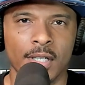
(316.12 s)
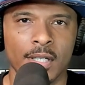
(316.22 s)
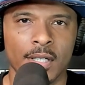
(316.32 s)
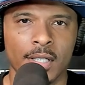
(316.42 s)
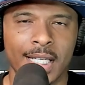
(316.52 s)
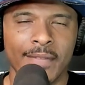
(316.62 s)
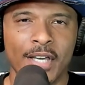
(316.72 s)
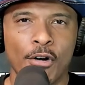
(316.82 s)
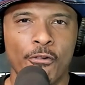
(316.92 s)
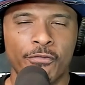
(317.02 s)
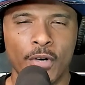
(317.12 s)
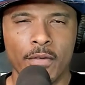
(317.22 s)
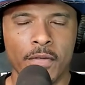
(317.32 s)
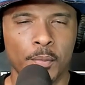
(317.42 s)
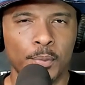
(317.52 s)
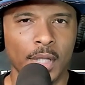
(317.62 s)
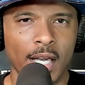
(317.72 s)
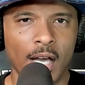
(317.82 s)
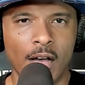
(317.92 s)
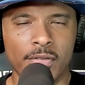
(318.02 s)
Can they go further in the
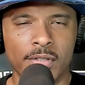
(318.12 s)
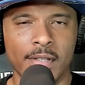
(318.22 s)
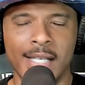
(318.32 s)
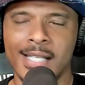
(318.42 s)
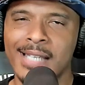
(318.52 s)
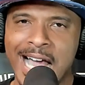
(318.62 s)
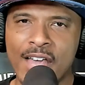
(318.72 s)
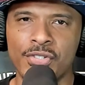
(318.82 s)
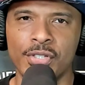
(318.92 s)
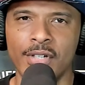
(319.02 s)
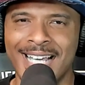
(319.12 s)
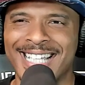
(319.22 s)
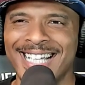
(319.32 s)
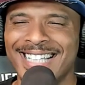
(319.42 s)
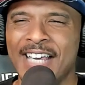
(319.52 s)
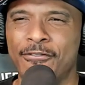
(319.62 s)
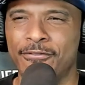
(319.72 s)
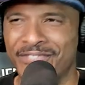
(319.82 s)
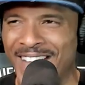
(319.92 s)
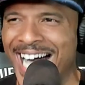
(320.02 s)
playoffs than they did last year? And can they
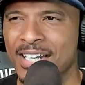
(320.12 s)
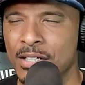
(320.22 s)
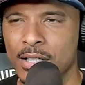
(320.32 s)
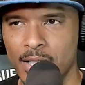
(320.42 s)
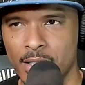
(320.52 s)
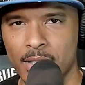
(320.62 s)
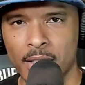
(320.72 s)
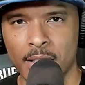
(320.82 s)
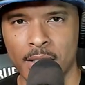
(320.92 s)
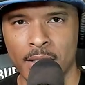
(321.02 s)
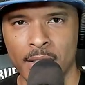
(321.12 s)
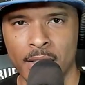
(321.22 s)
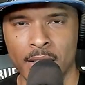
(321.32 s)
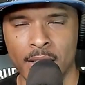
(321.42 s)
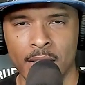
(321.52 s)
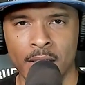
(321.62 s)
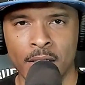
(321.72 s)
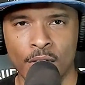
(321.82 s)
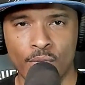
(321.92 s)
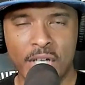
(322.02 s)
finally
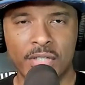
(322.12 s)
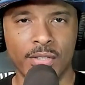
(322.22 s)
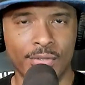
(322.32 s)
reach the Super